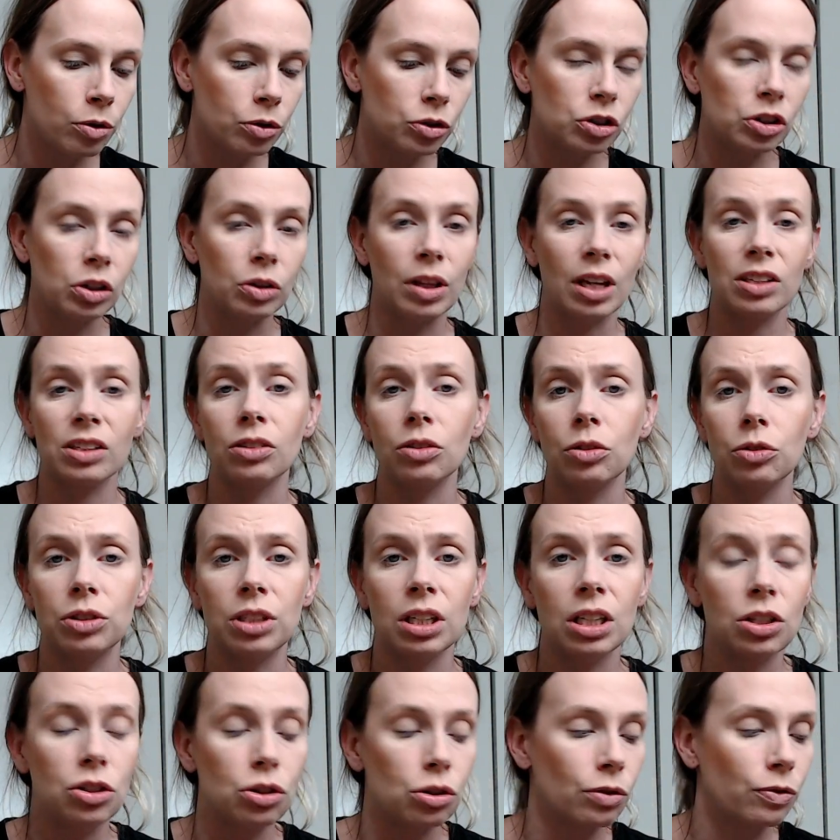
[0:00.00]
So that's a little
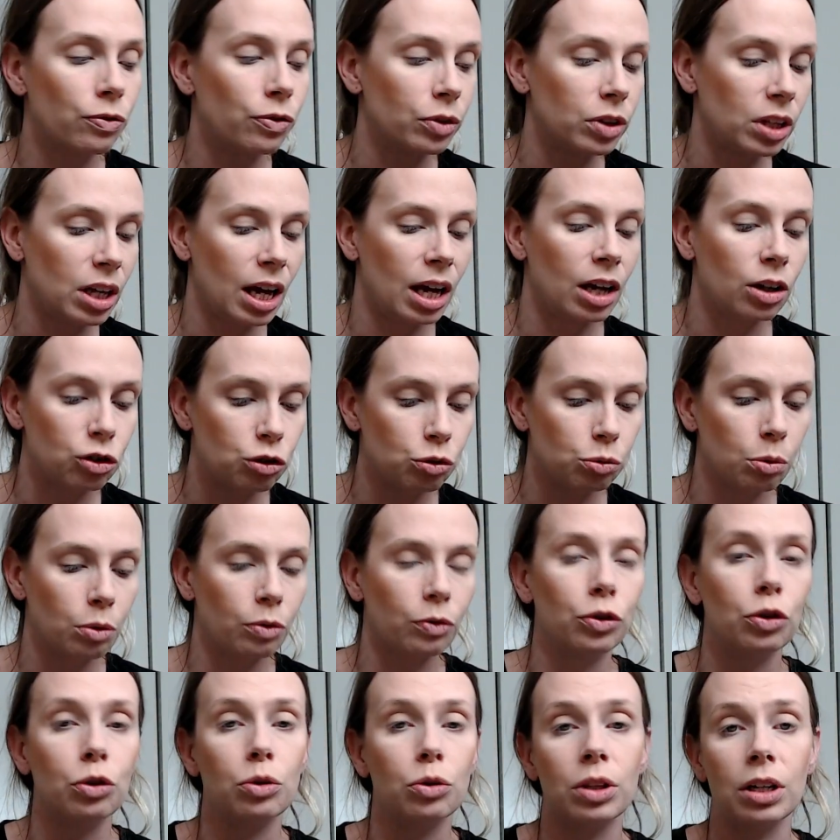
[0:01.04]
teaser for the actual
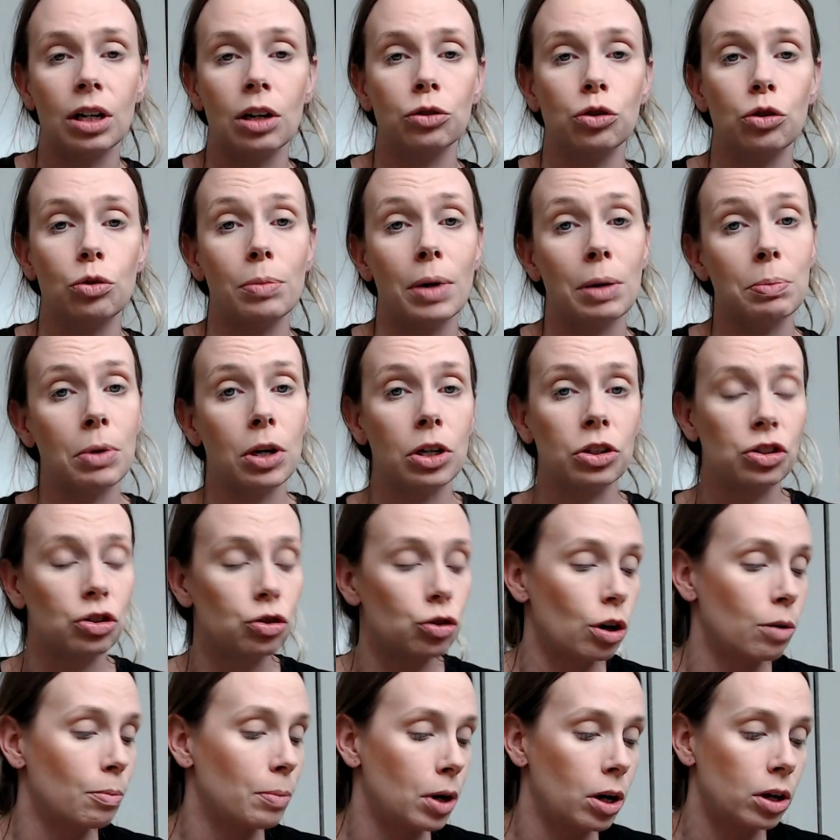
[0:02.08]
review that I'll do with my
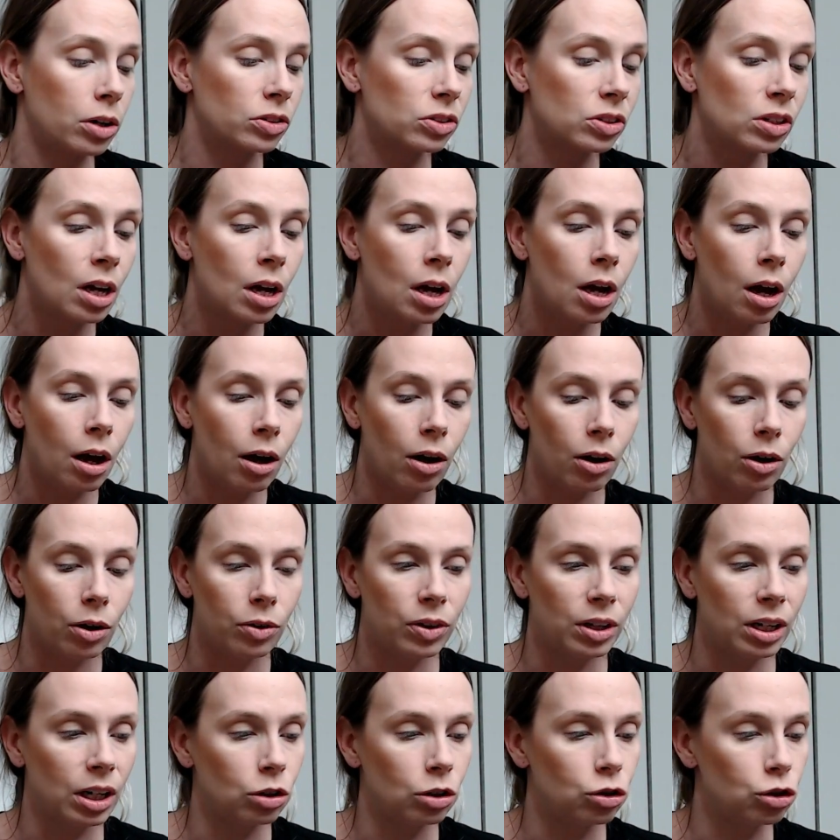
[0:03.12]
BoxyCharm box
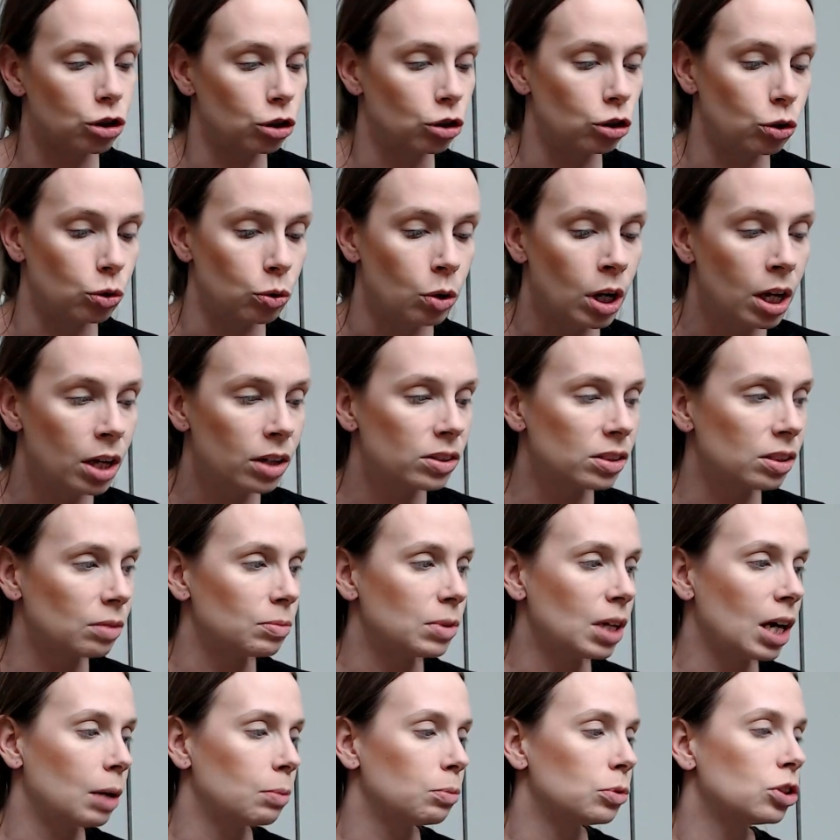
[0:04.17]
that I should do
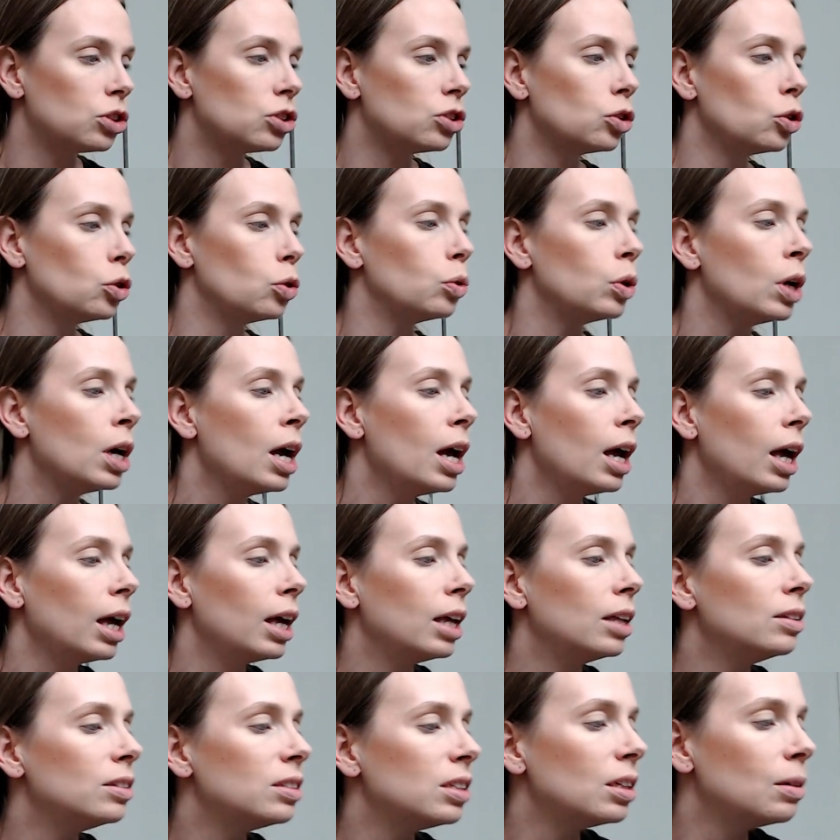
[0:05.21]
sometime soon.
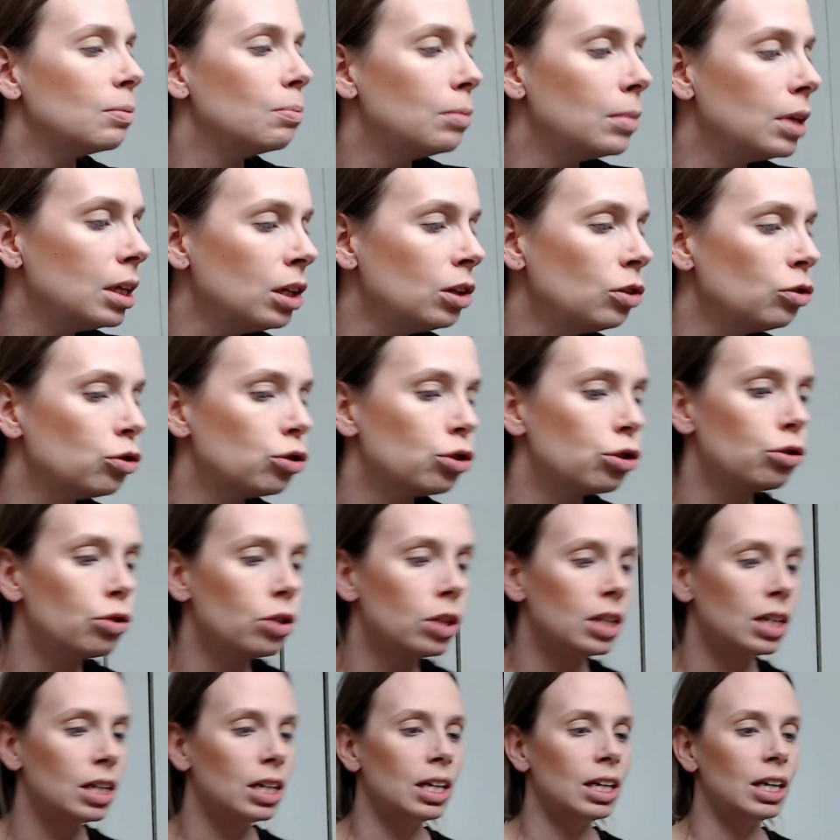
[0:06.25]
And
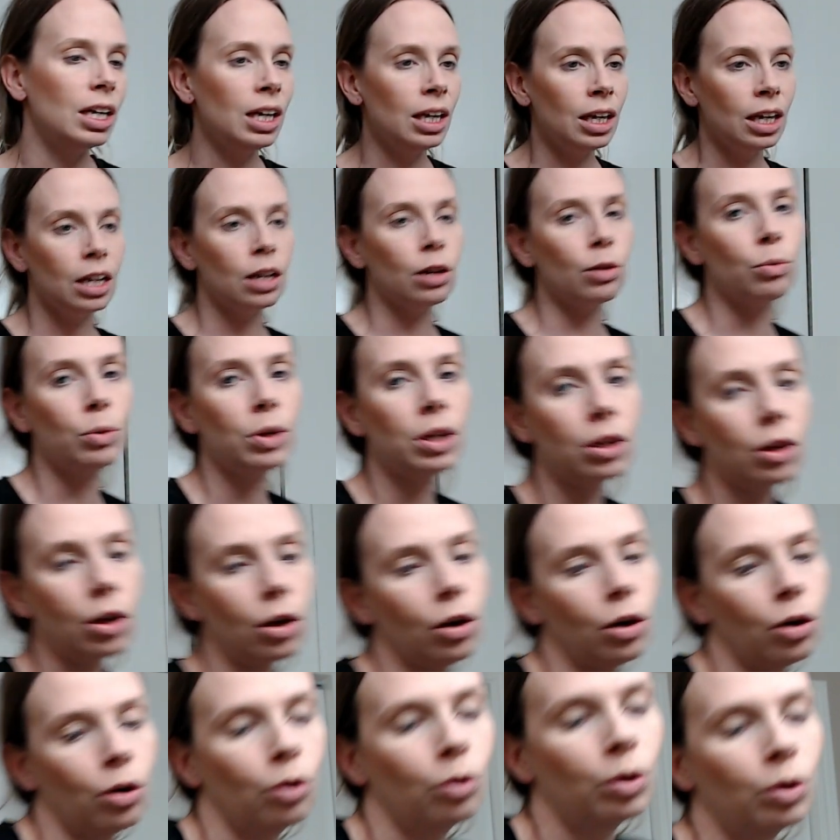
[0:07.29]
Dimitri, here we
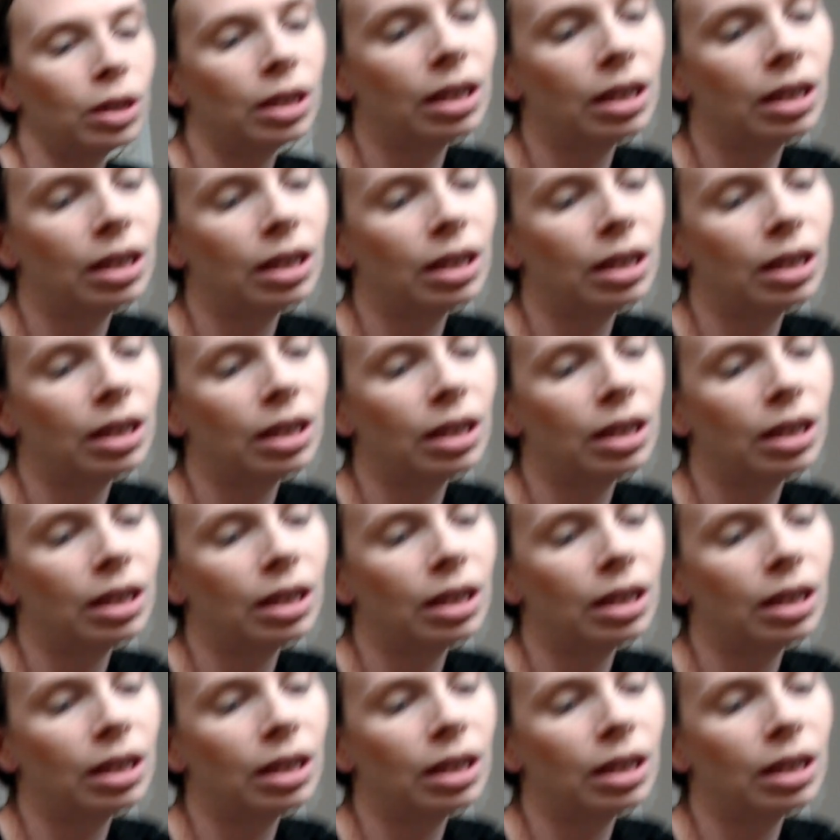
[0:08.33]
go.